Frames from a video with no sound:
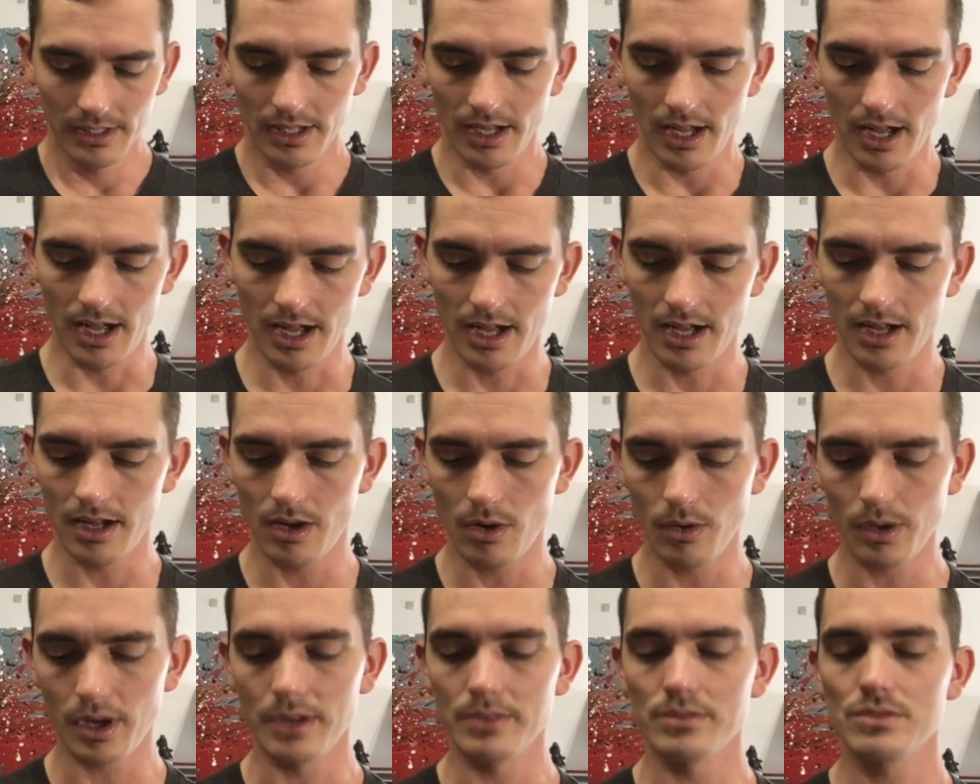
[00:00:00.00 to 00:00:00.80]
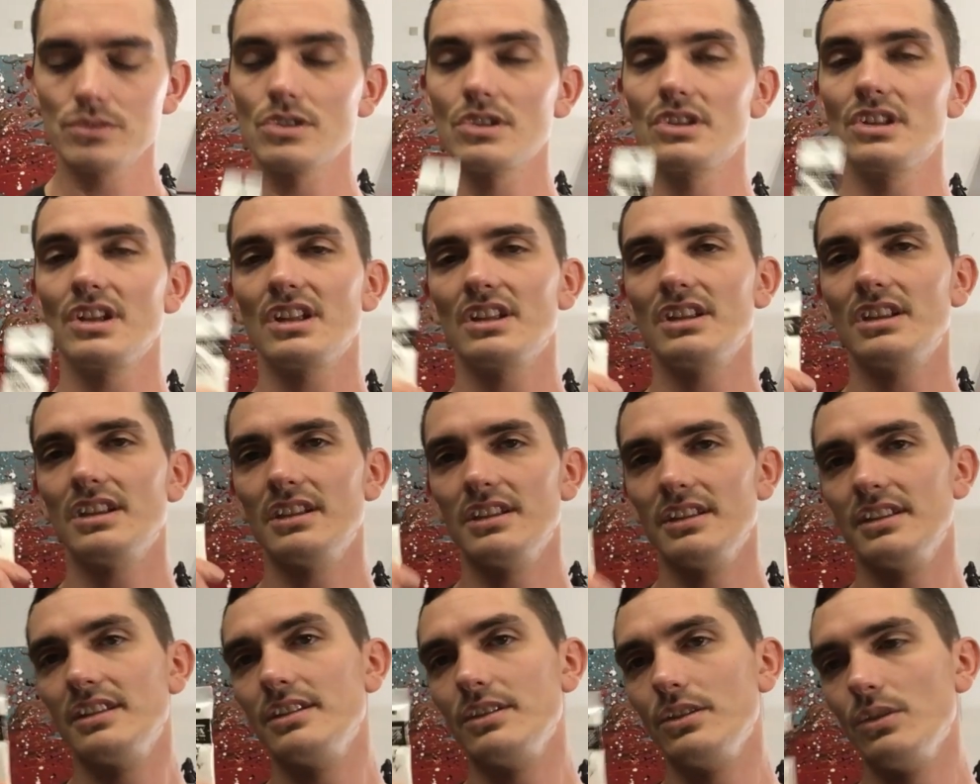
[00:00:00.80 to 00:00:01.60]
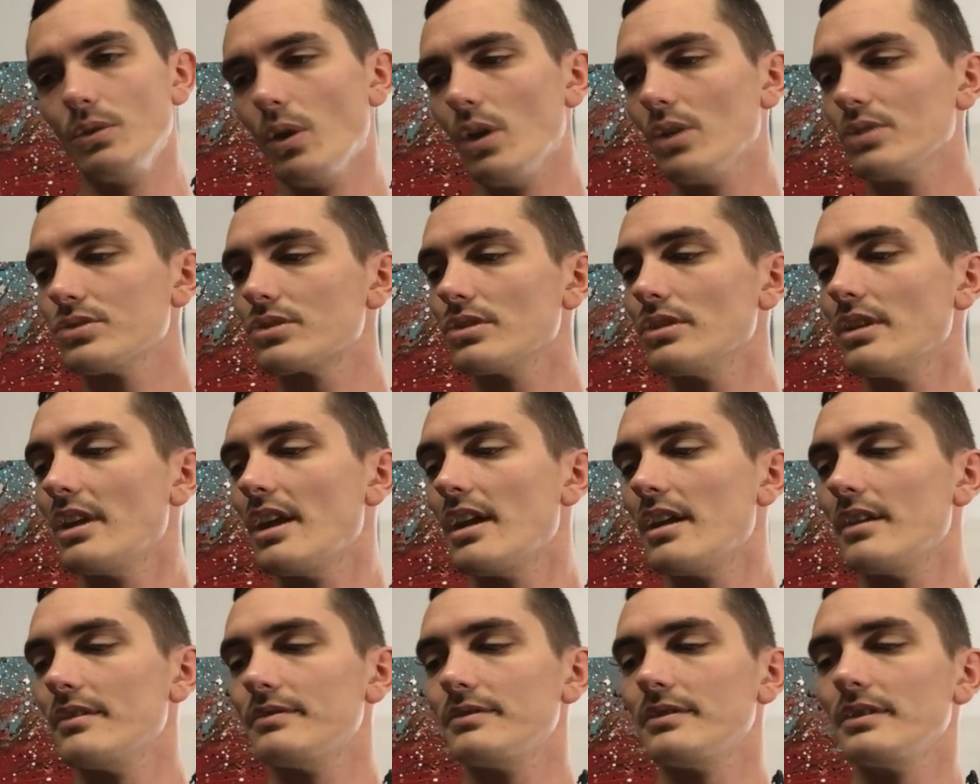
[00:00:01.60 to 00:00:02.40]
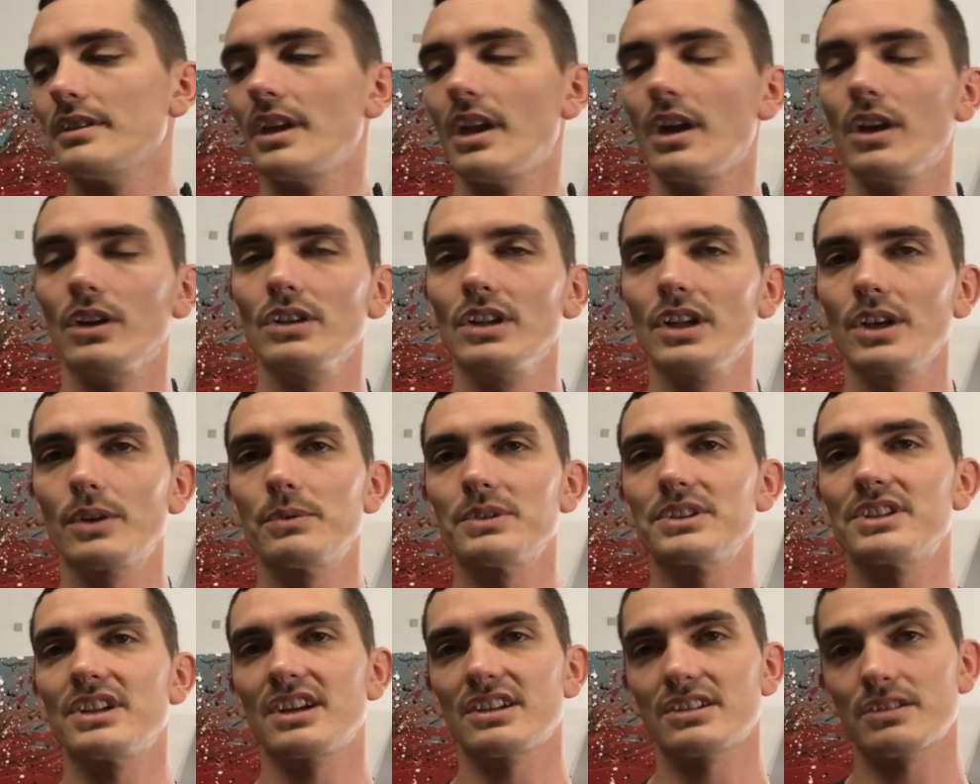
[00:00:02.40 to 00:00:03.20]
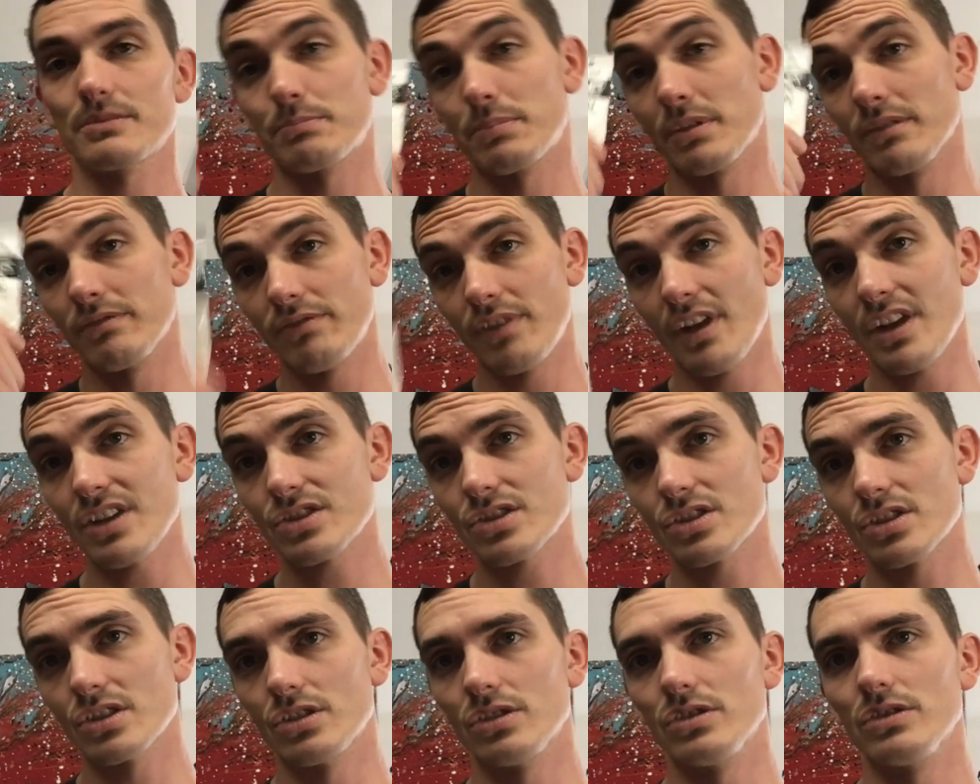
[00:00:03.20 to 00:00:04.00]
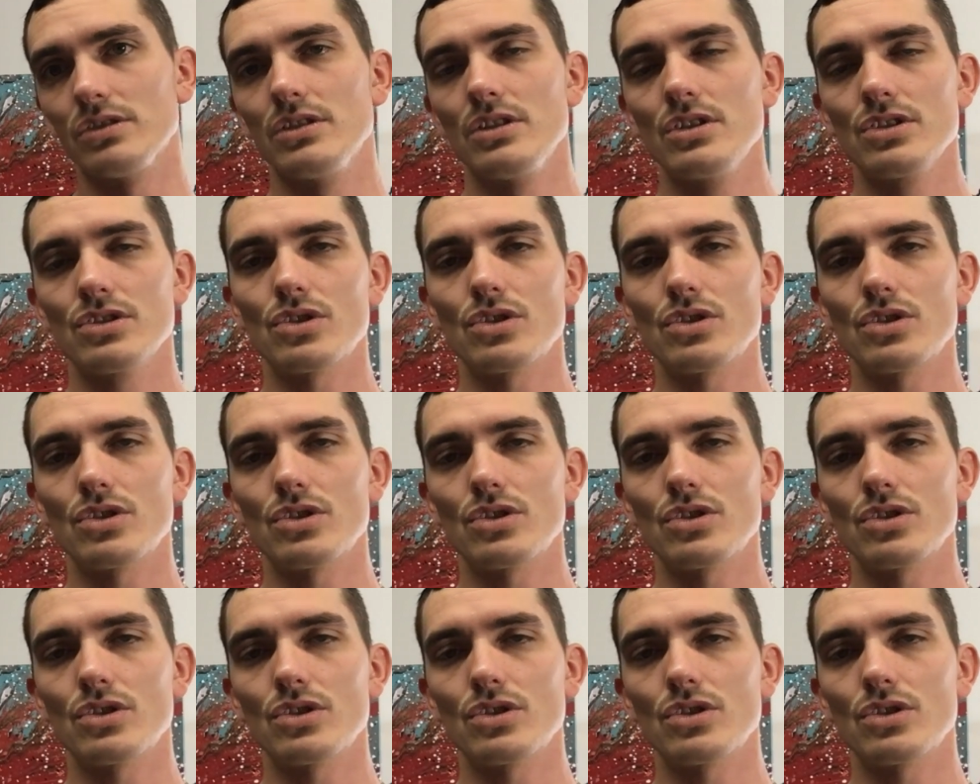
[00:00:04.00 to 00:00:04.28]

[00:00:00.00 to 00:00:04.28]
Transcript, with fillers: uh, okay, so then you also have, you know, Liquitex Professional.